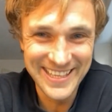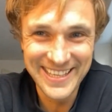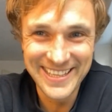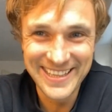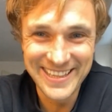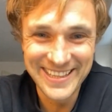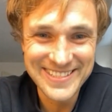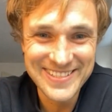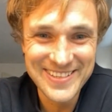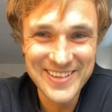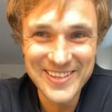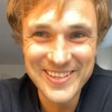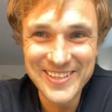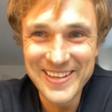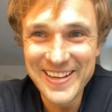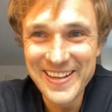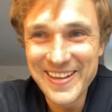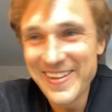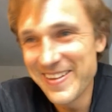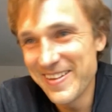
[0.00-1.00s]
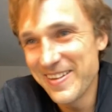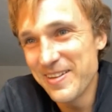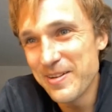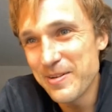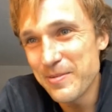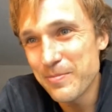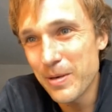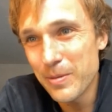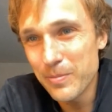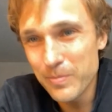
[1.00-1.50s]
And so
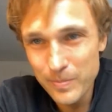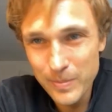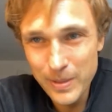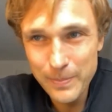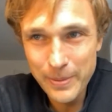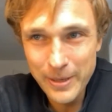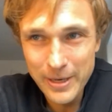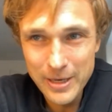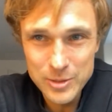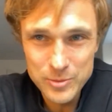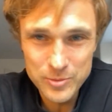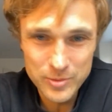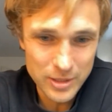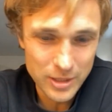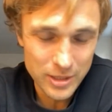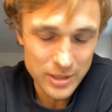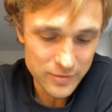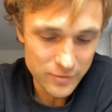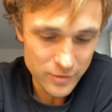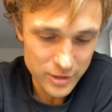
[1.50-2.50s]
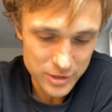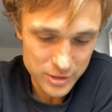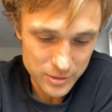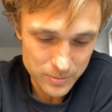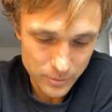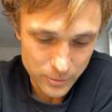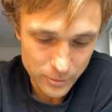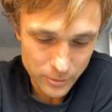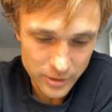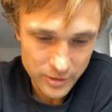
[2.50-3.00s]
my parents were luckily very
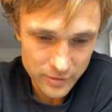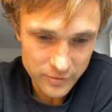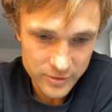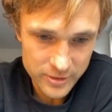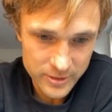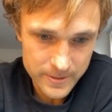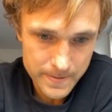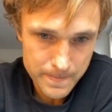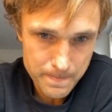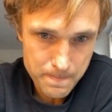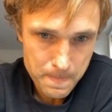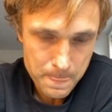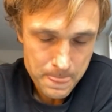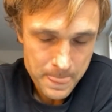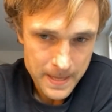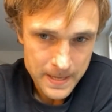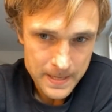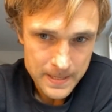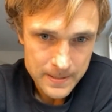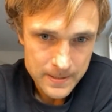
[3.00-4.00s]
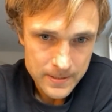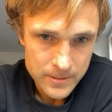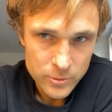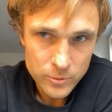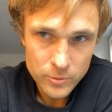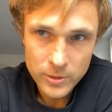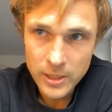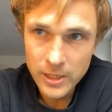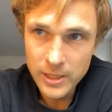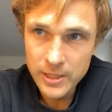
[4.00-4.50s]
supportive, and it's
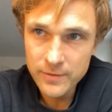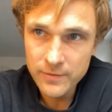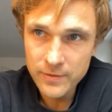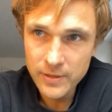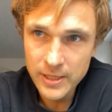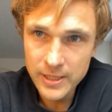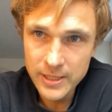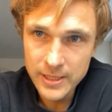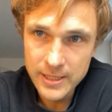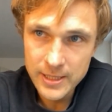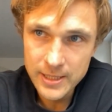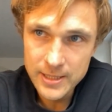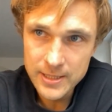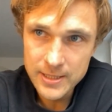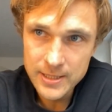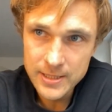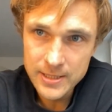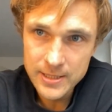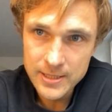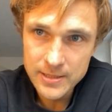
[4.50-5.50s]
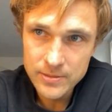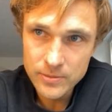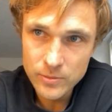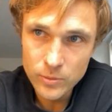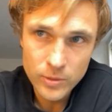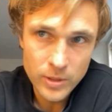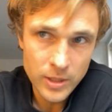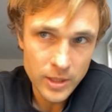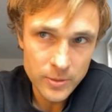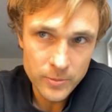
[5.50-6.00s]
all kind of like,
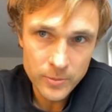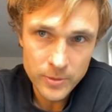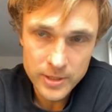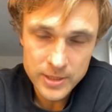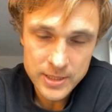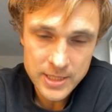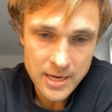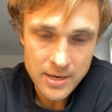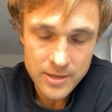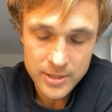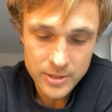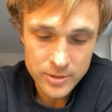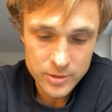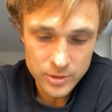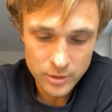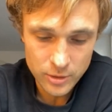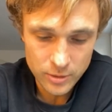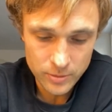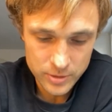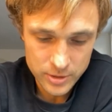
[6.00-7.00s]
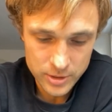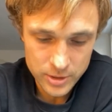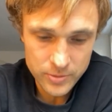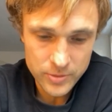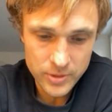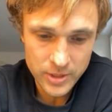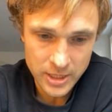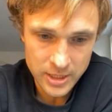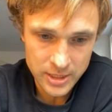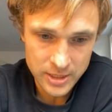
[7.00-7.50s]
all kind of worked out. You know, there's a lot to do with
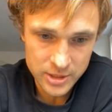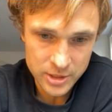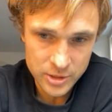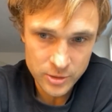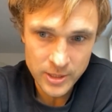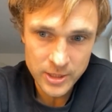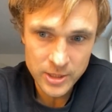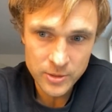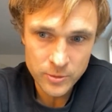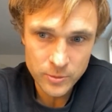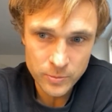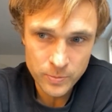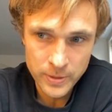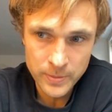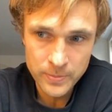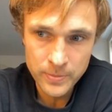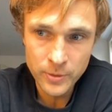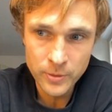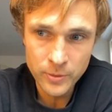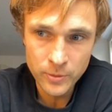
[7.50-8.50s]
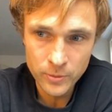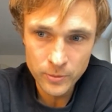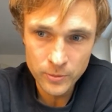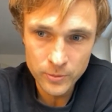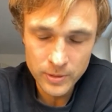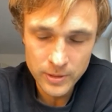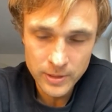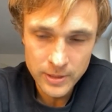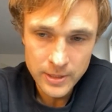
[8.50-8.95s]
a casting director called Pippa Hall,